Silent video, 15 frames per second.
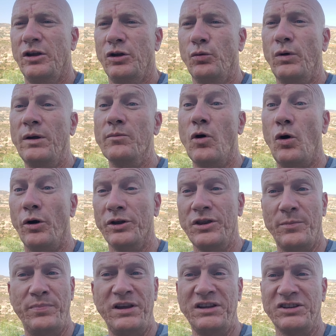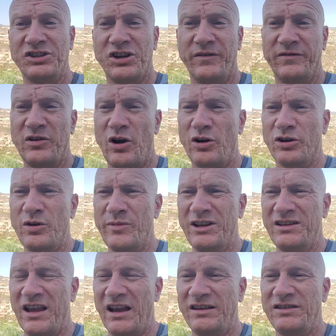we're more on the Peter Schiff
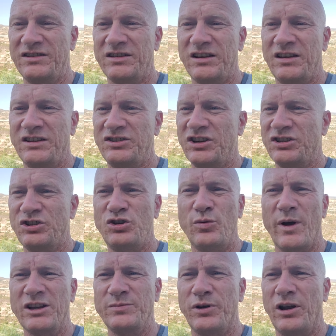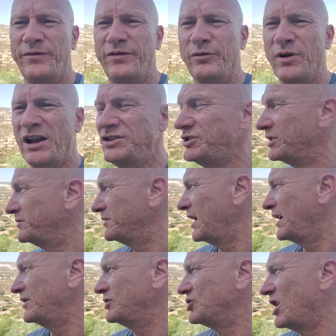argument that there's just too much proliferation
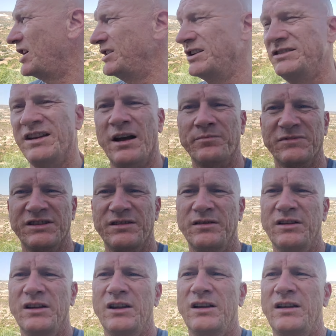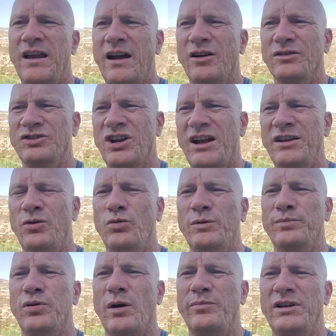and China dumps. Now, China
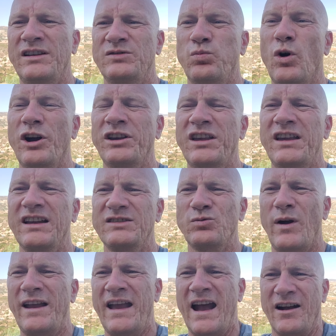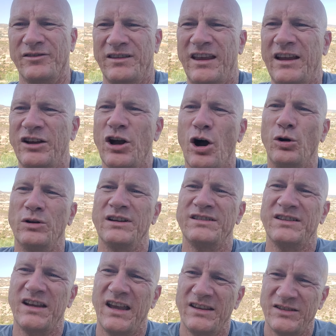is working its way out. Their goal is
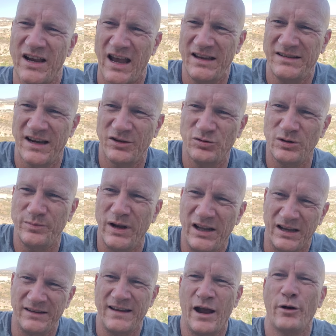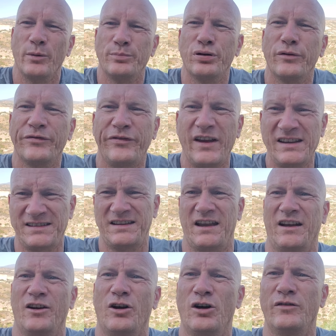to get to 800 billion. Now, a
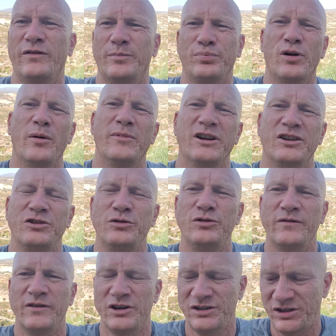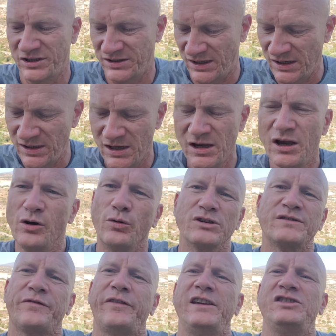professor of a prominent university was
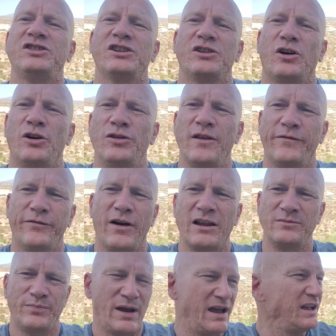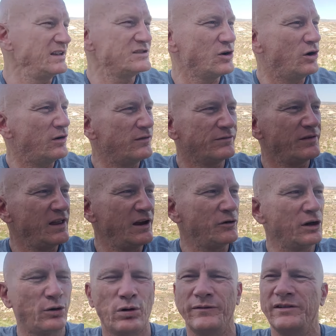featured on the front page of their
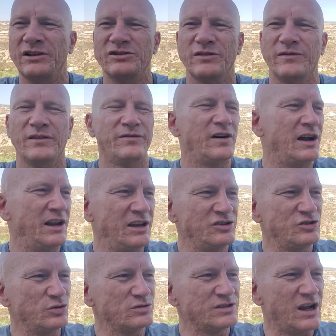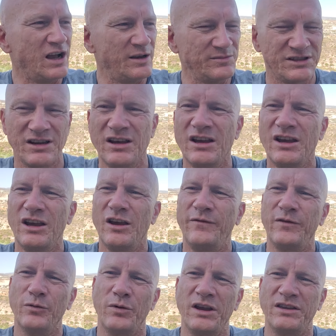equivalent of the Financial Times. If
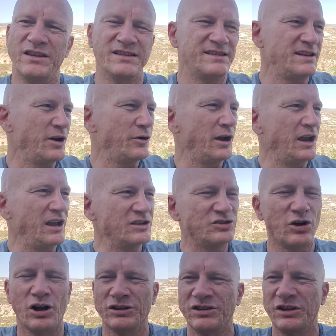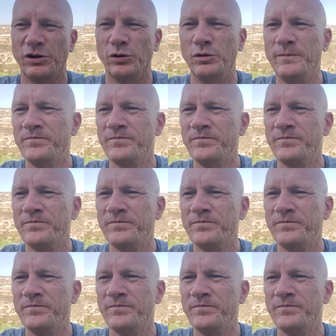you read the Zero Hedge article,